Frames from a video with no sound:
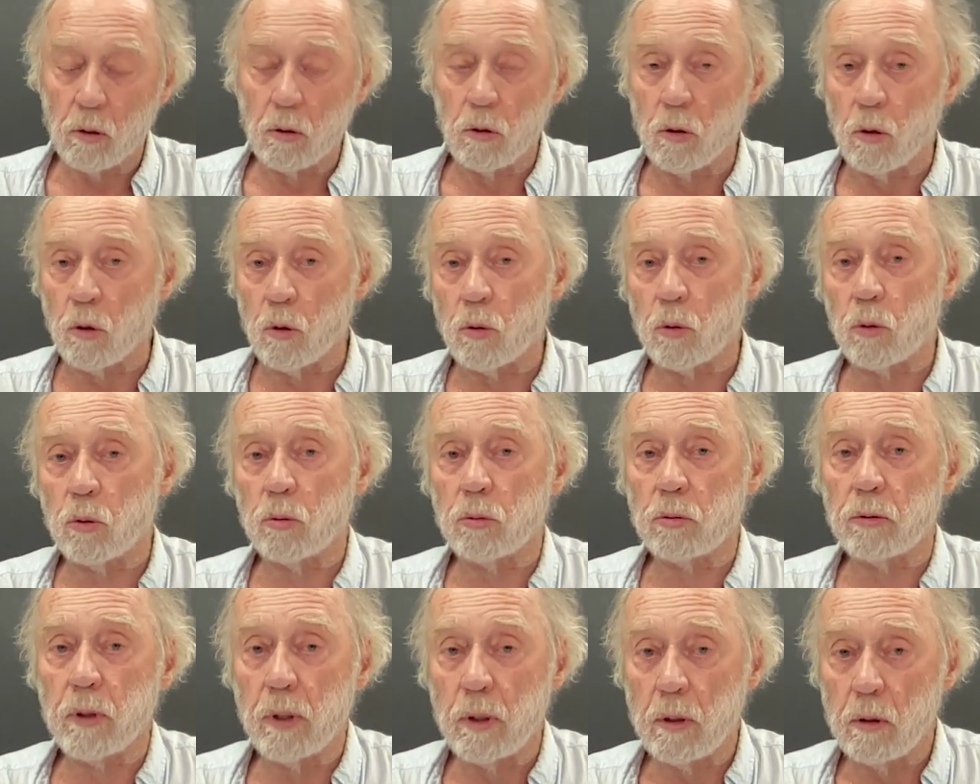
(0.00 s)

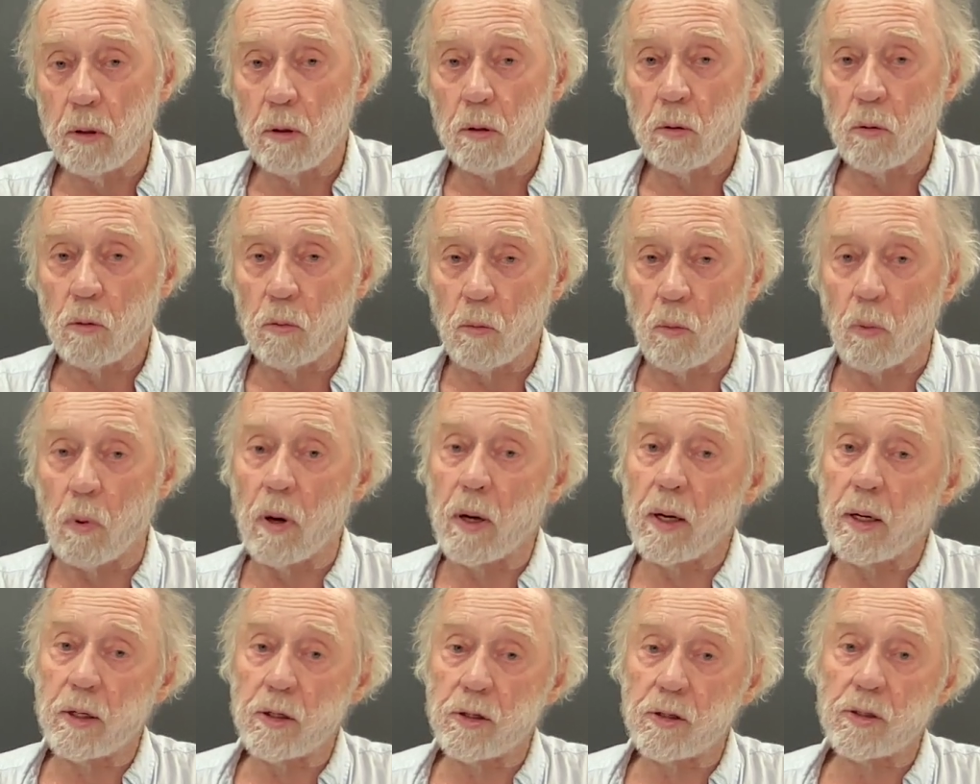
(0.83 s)
Gould
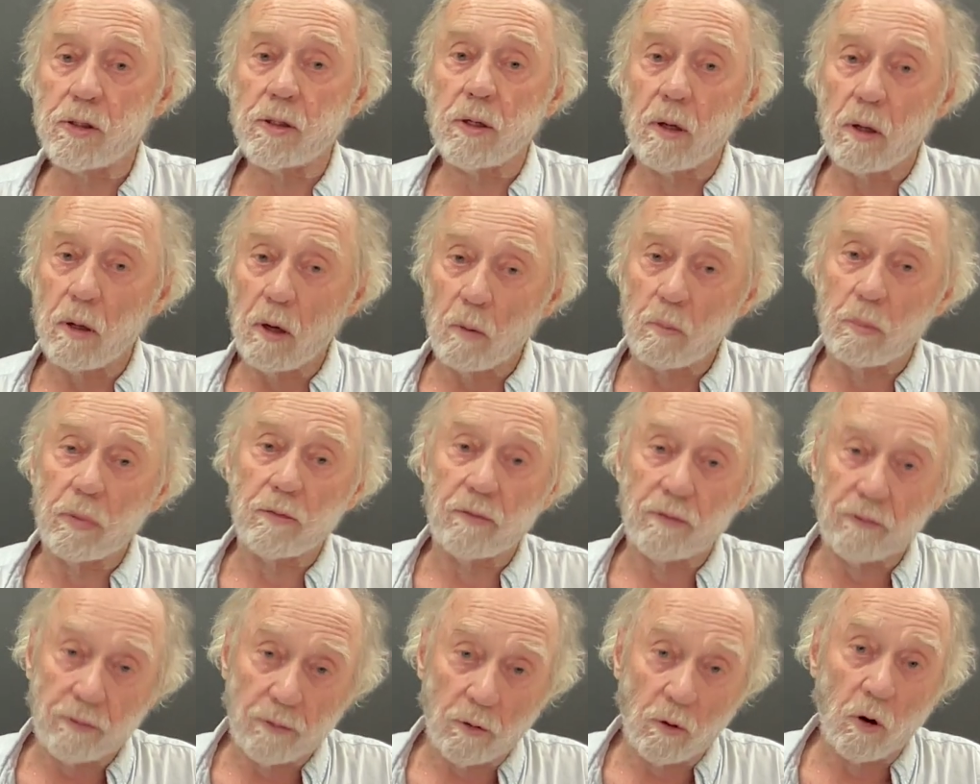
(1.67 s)
was a
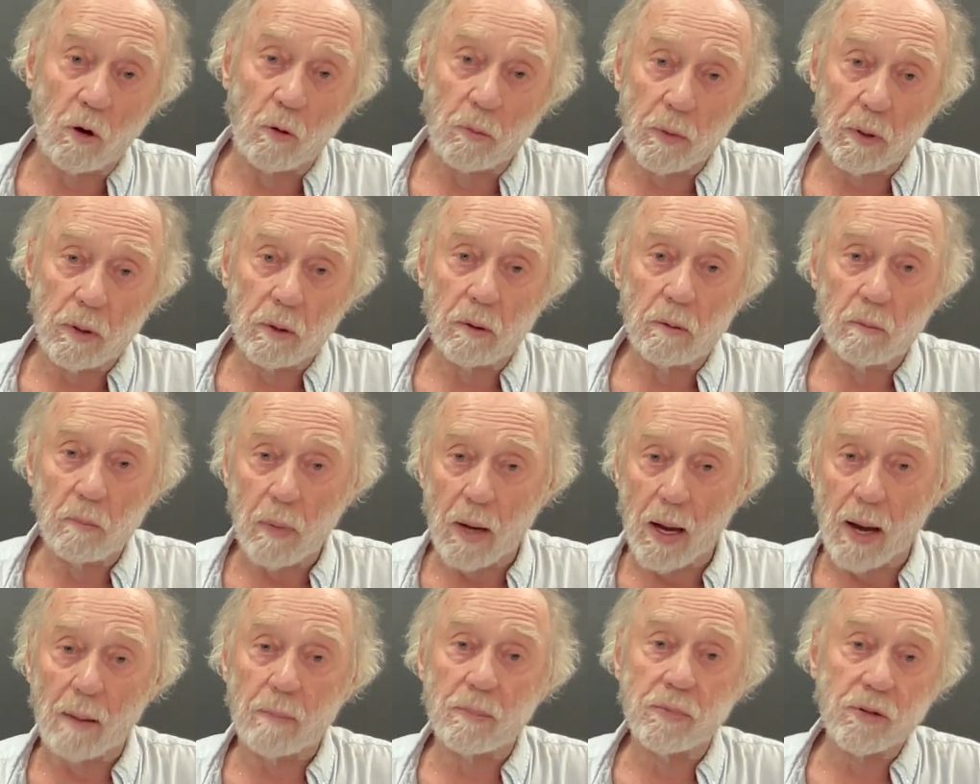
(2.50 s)
performer,
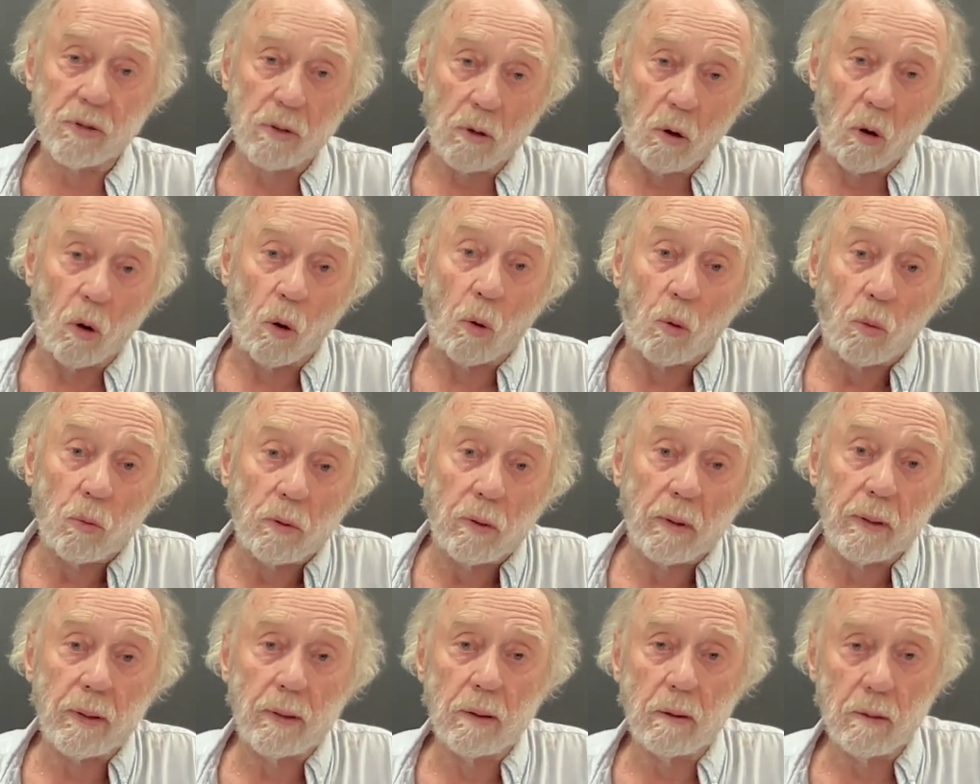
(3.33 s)
perhaps
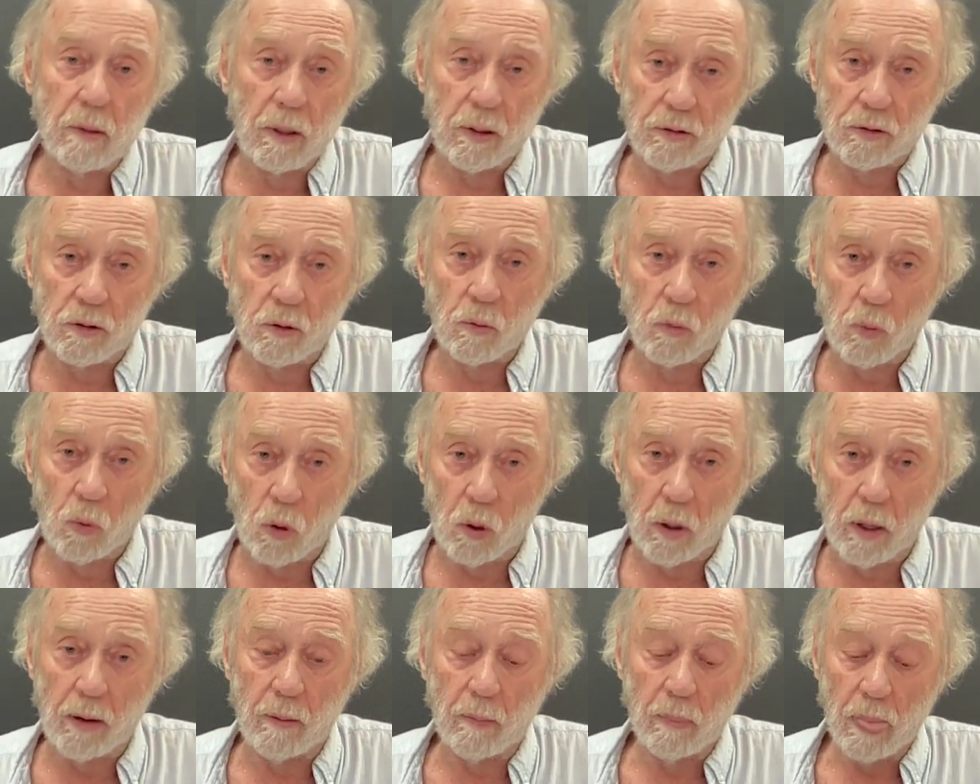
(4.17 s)
only, as it
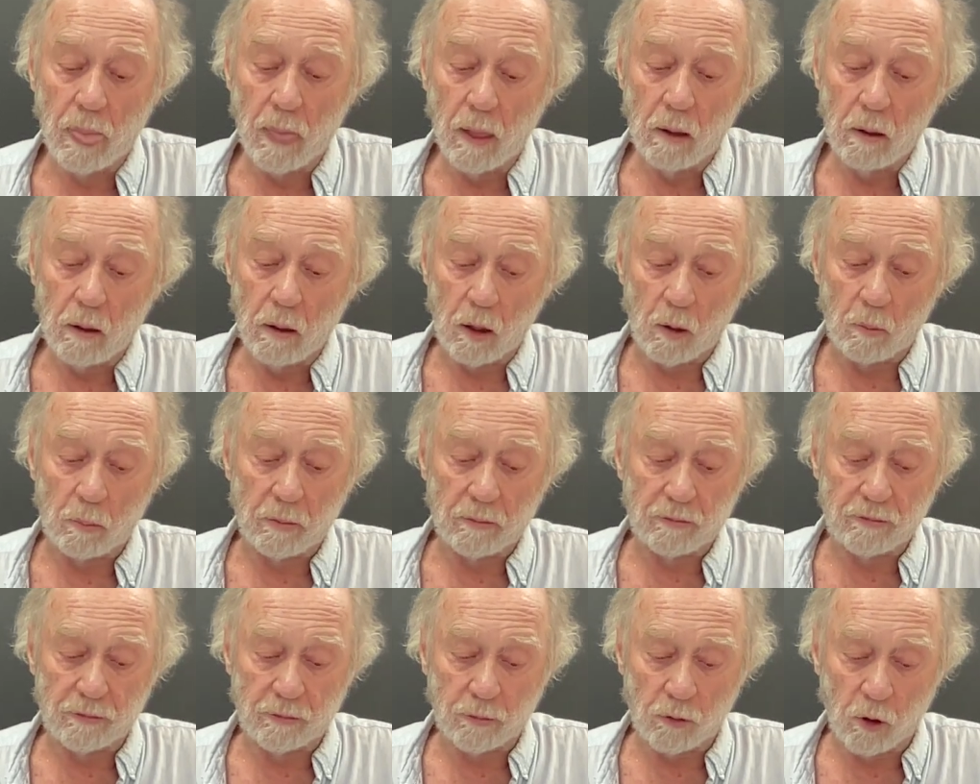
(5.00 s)
were, a
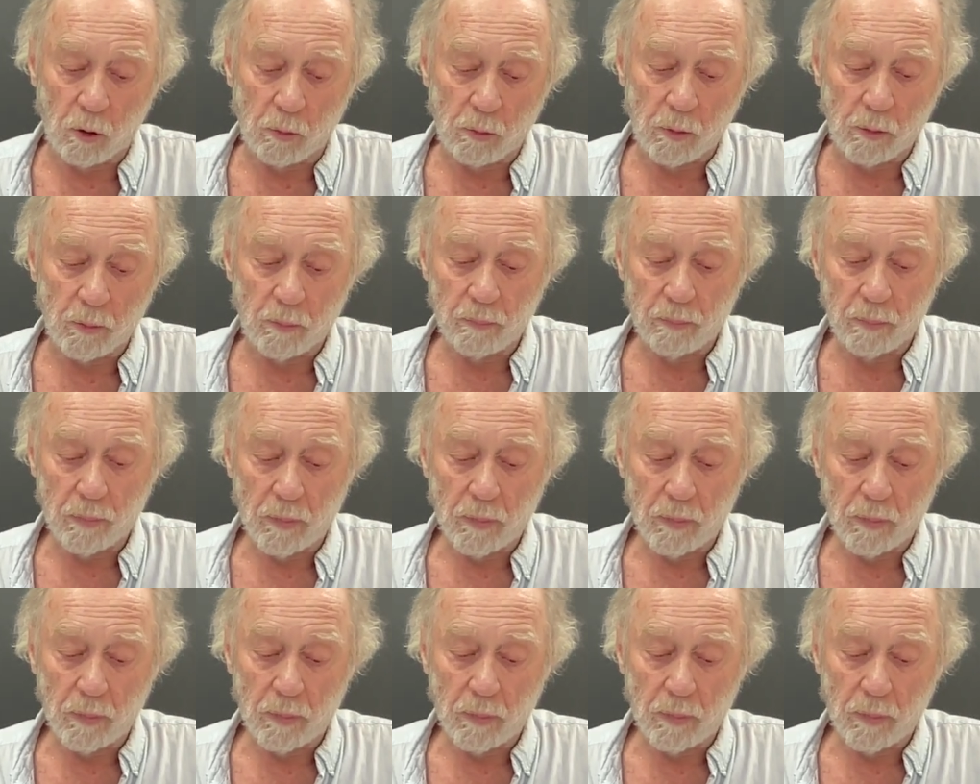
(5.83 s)
performer.